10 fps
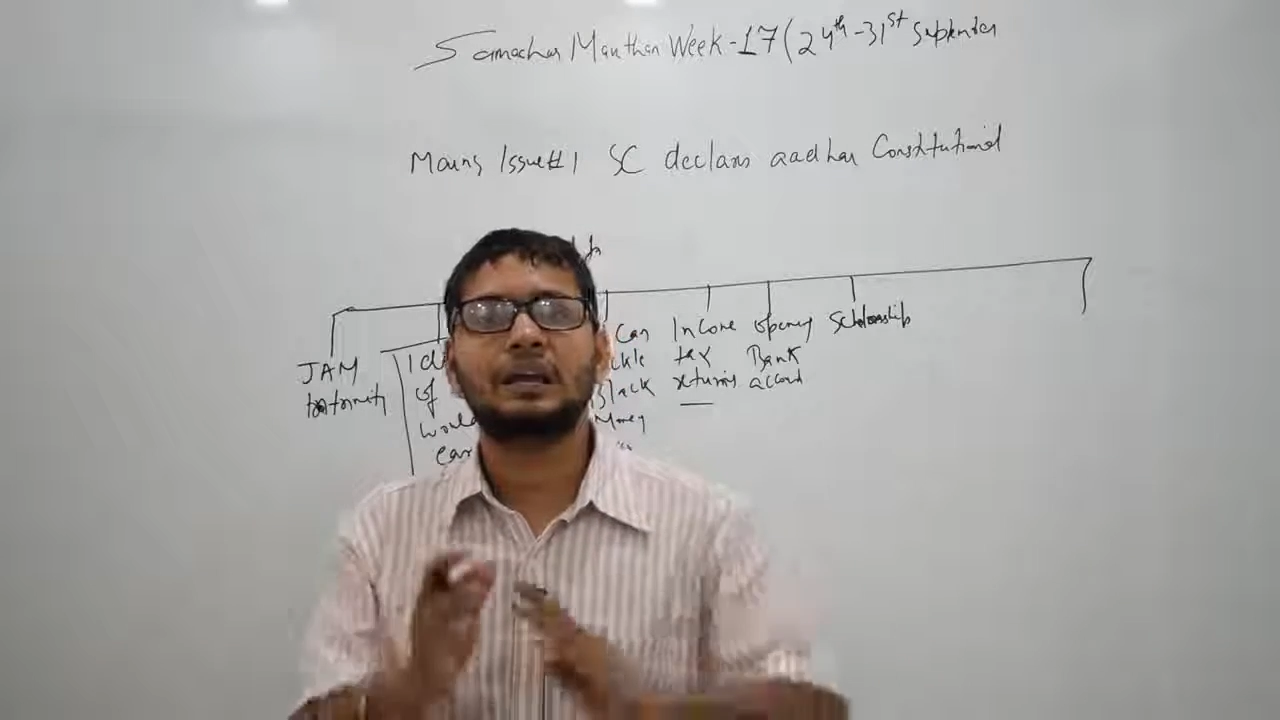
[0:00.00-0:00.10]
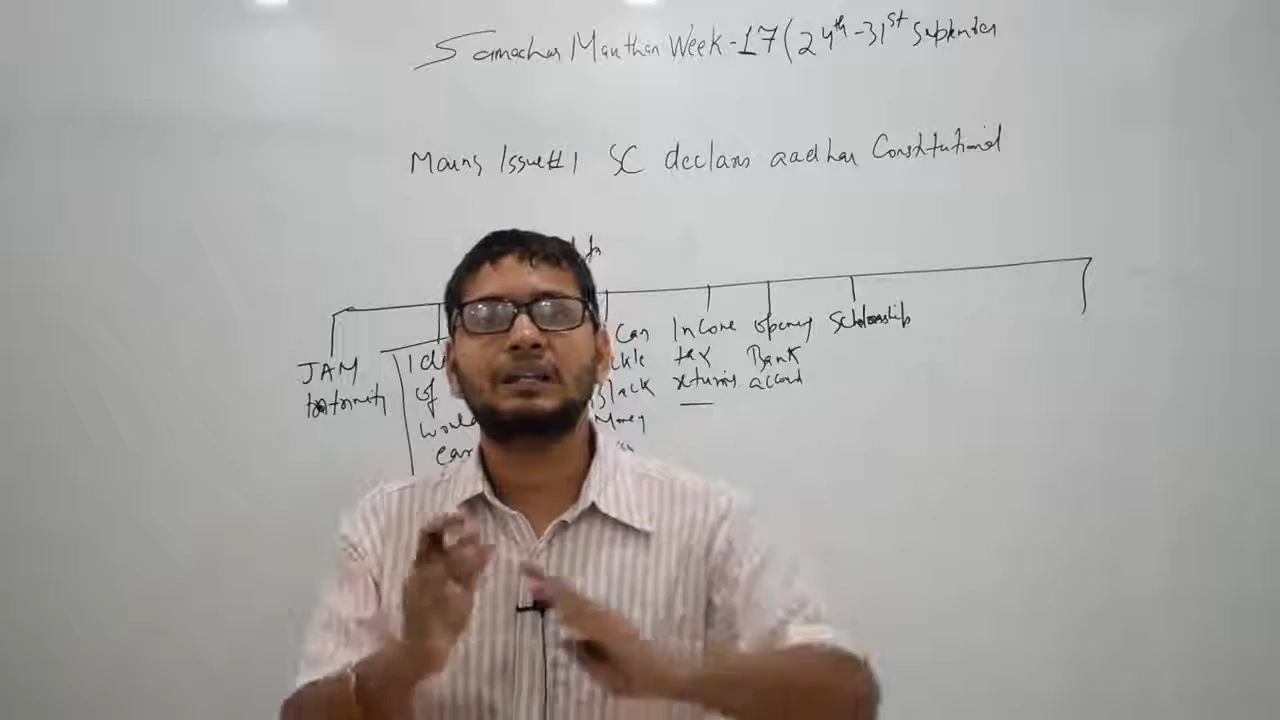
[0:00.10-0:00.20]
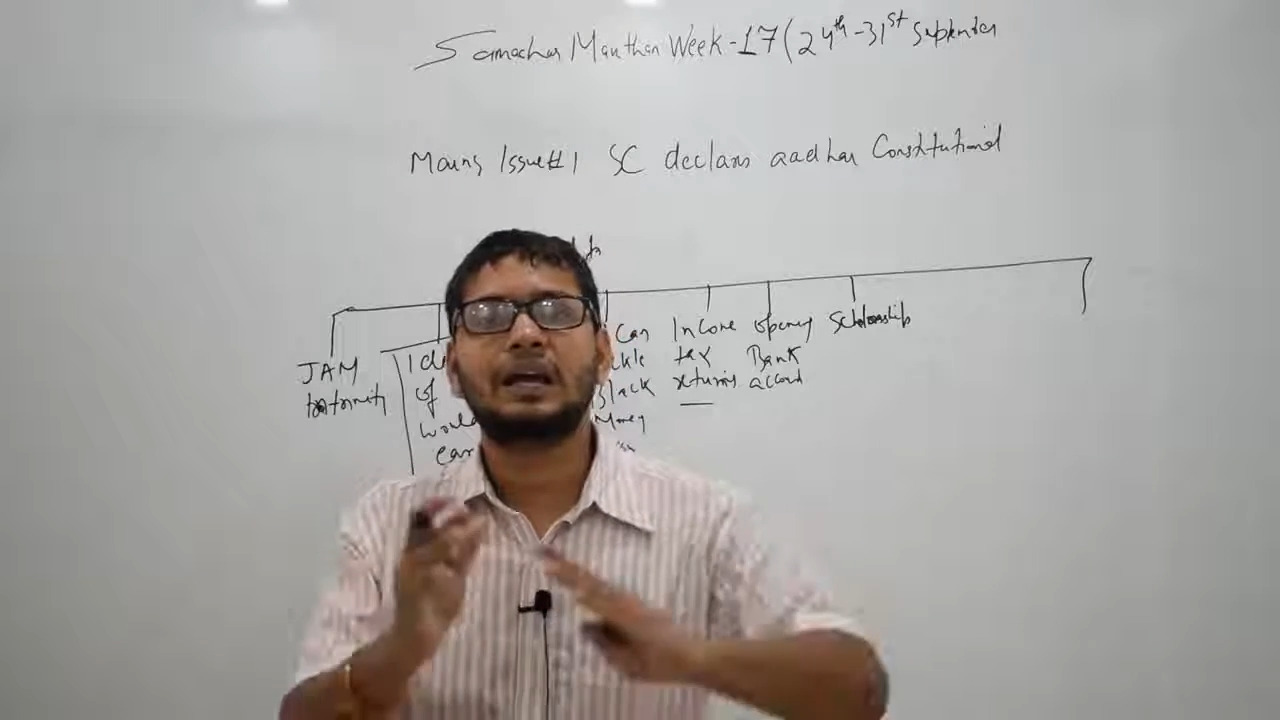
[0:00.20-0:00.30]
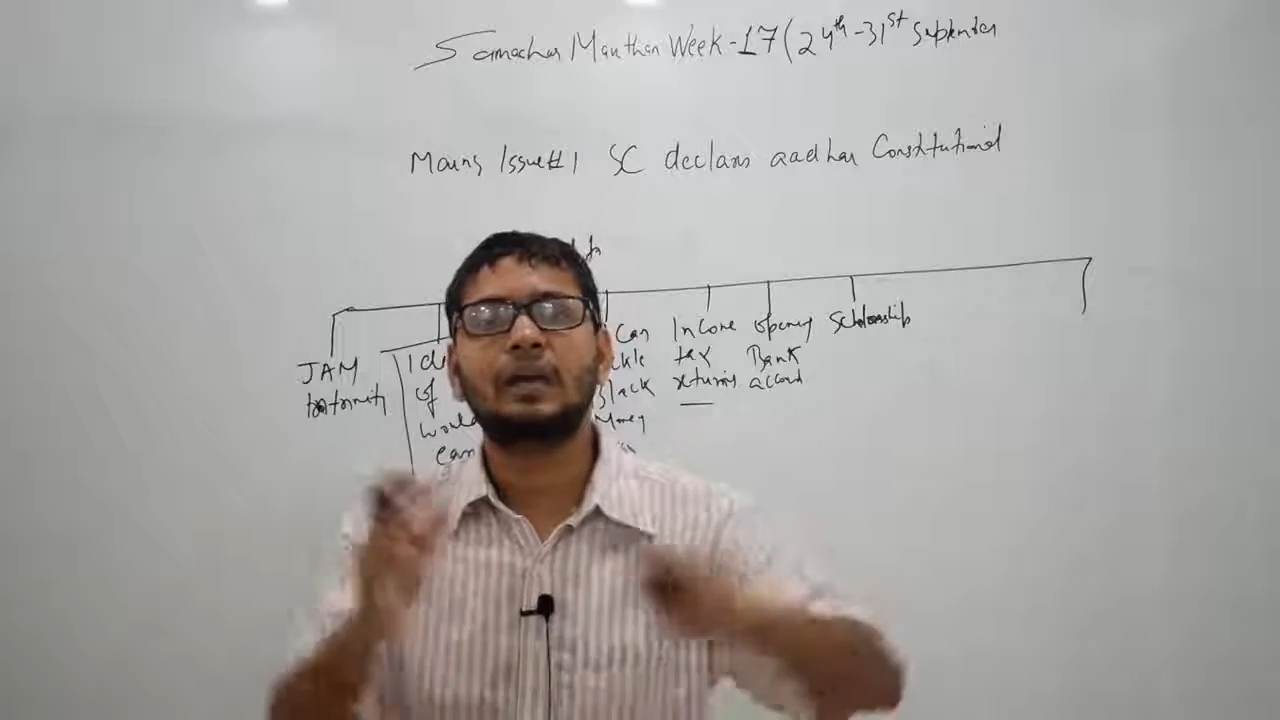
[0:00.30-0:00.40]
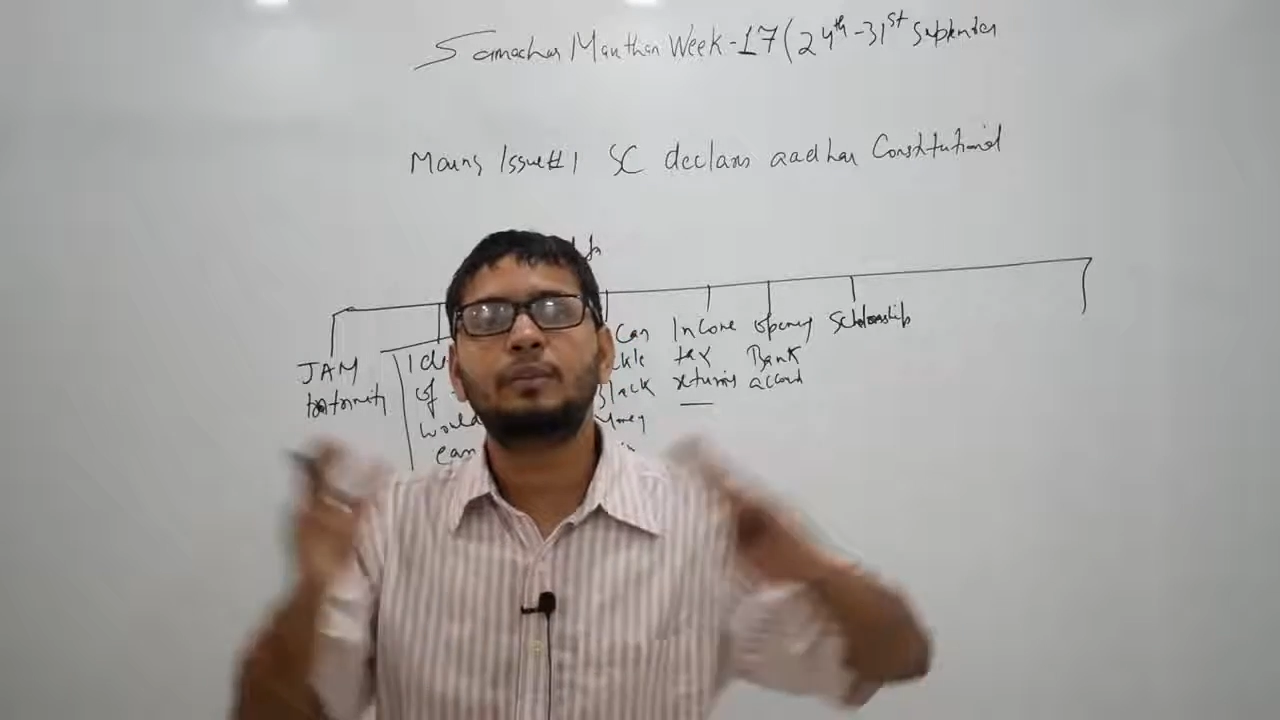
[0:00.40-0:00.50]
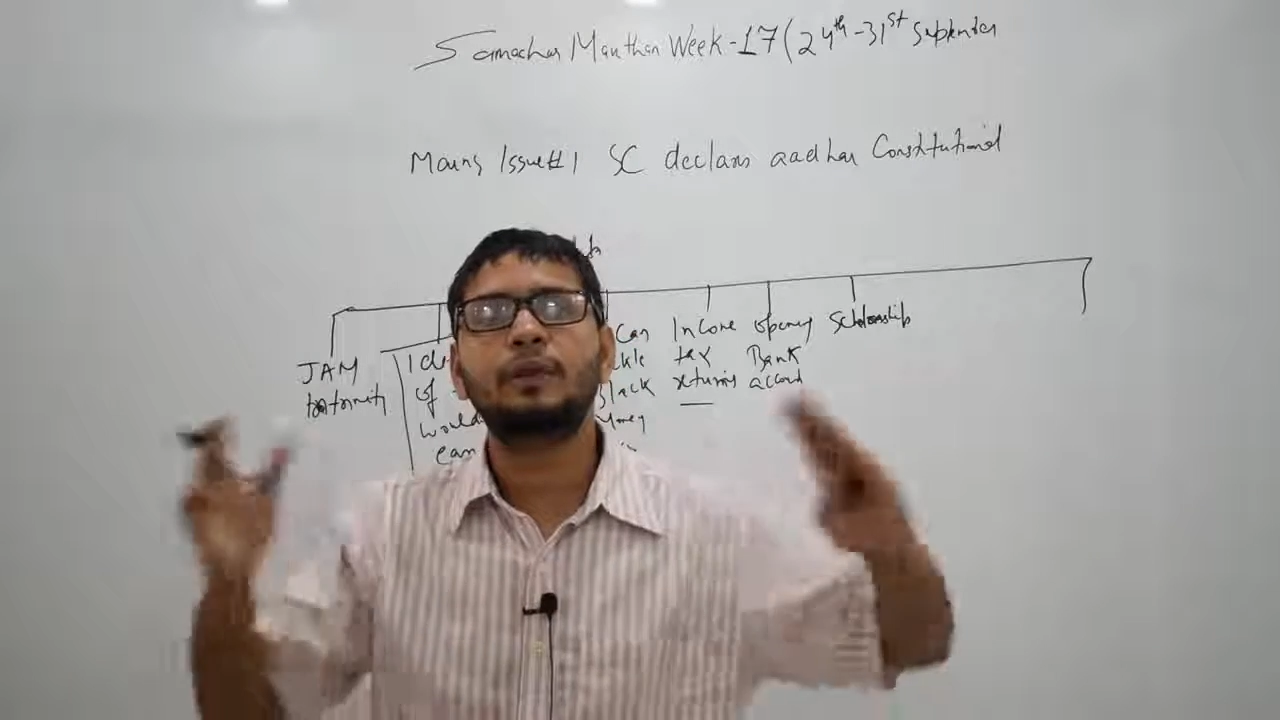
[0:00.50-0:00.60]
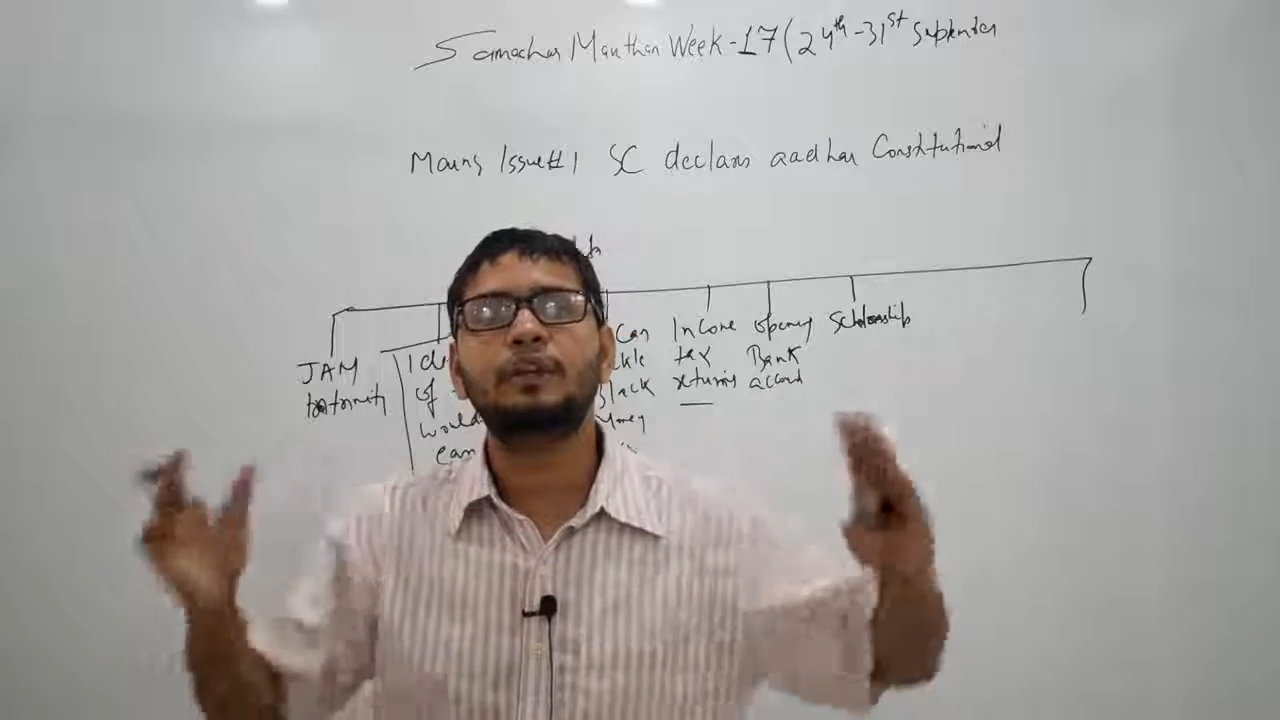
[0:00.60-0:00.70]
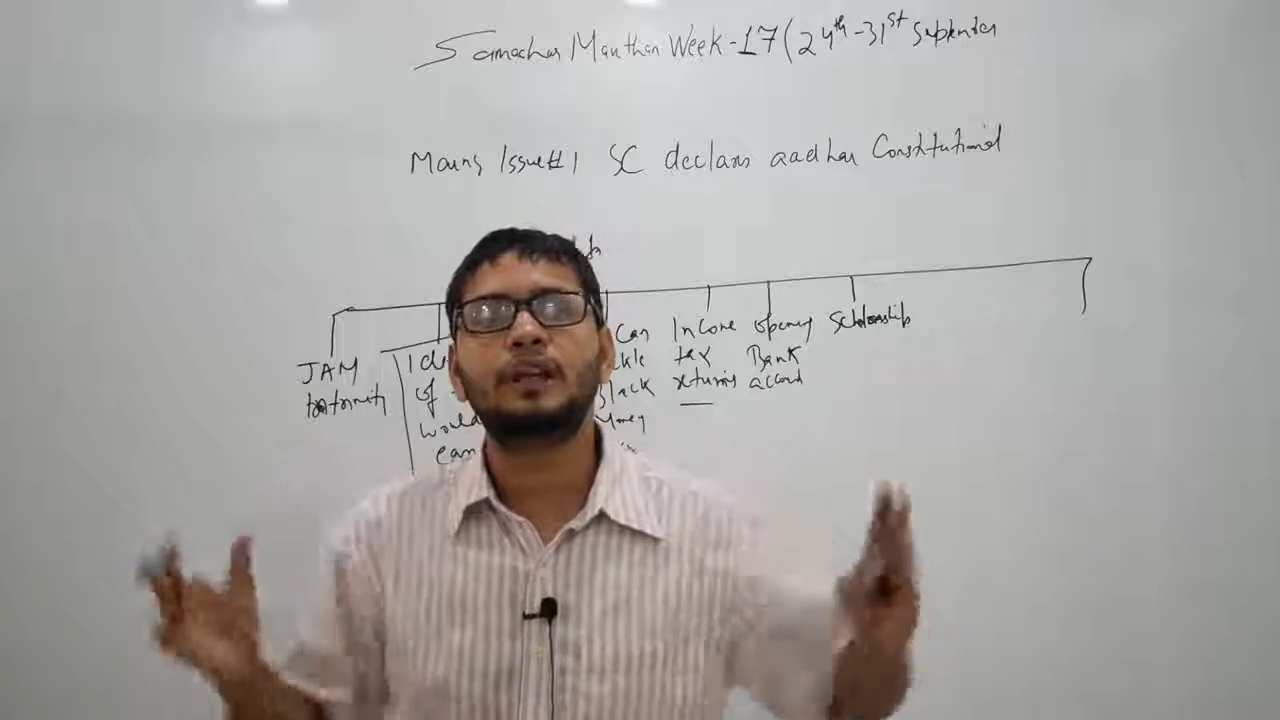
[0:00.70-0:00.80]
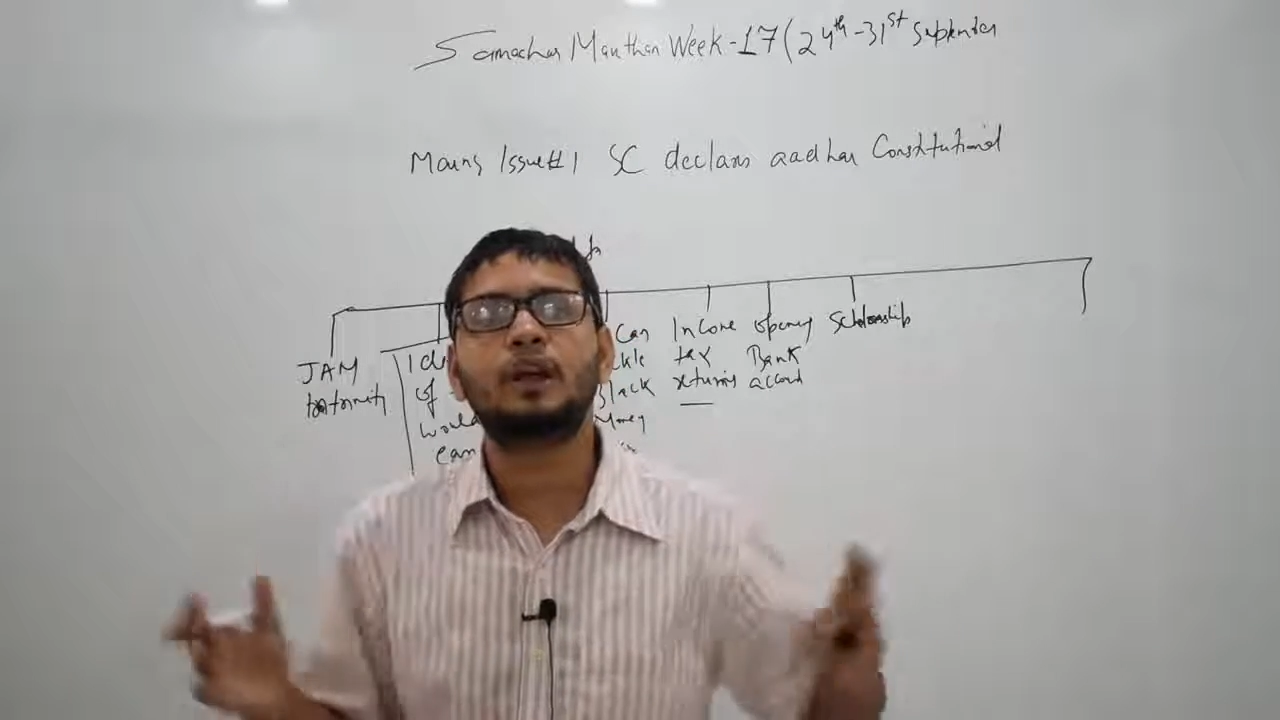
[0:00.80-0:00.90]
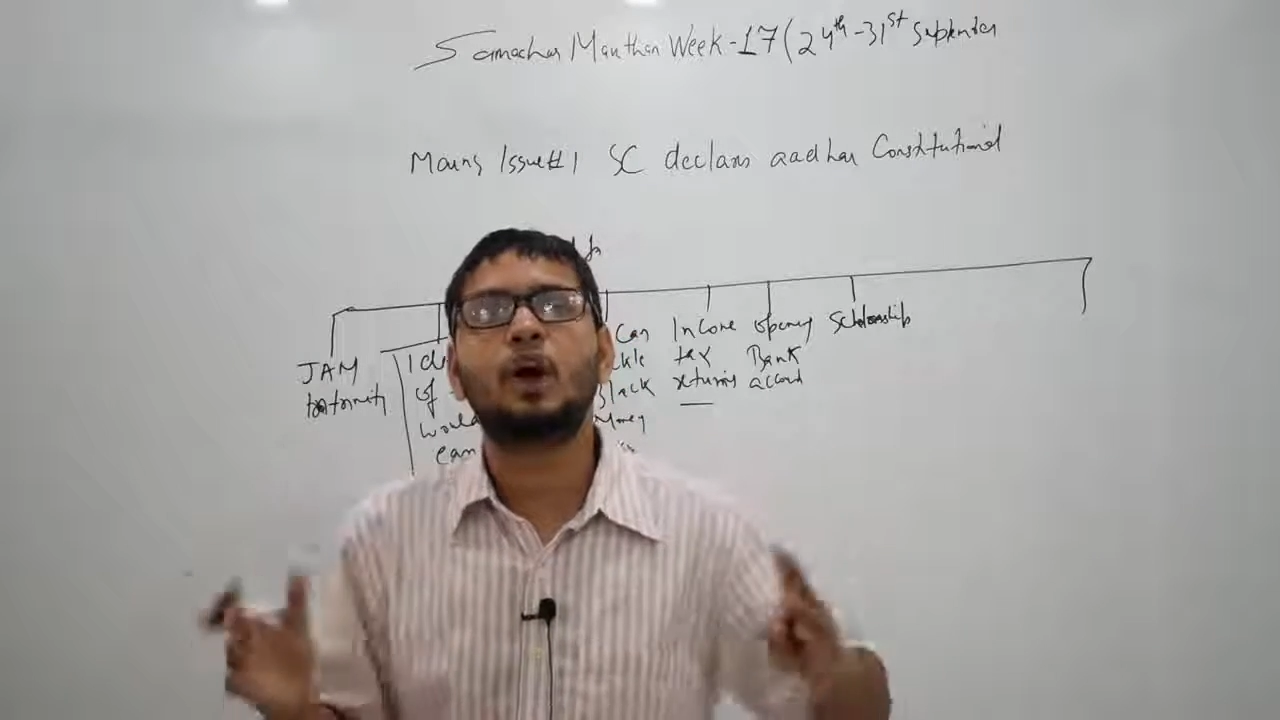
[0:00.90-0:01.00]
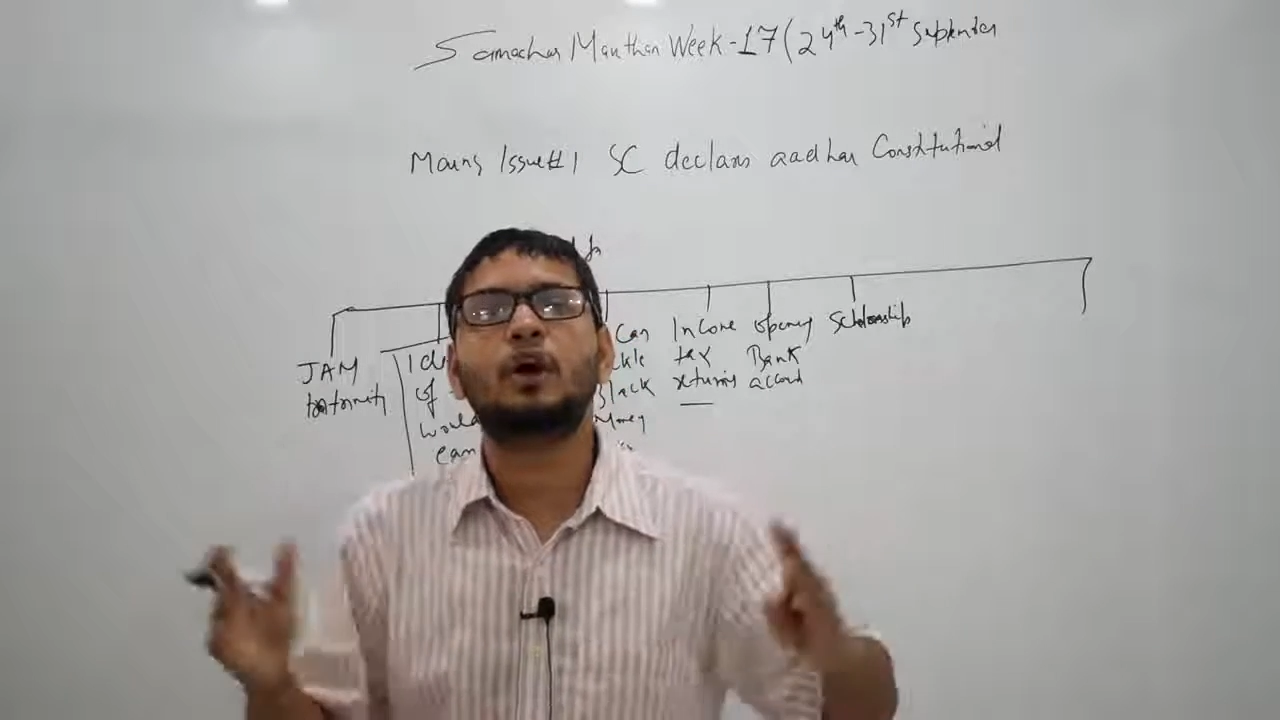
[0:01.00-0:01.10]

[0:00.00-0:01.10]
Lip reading: it can be done